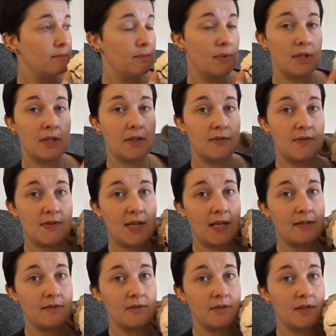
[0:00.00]
but the
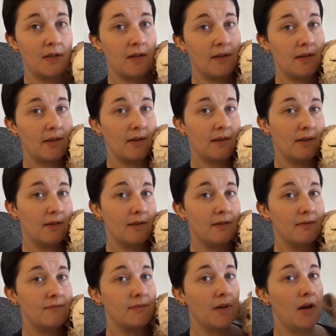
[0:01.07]
sand
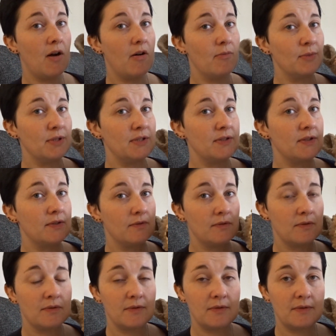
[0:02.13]
and almond,
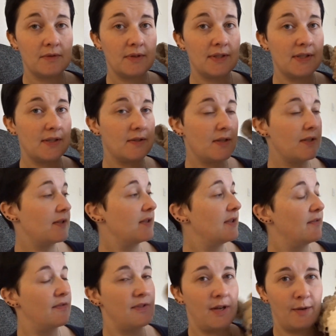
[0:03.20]
it's a
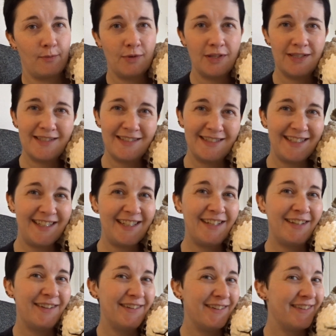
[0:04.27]
different name. Isn't it
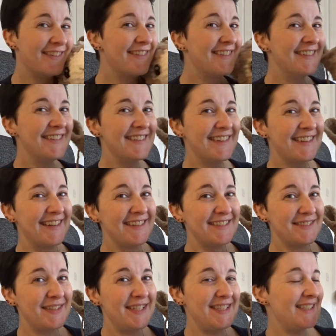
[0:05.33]
cute? Look how
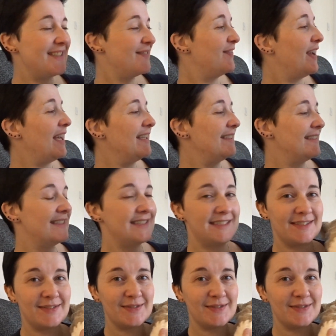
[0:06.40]
sweet his face is.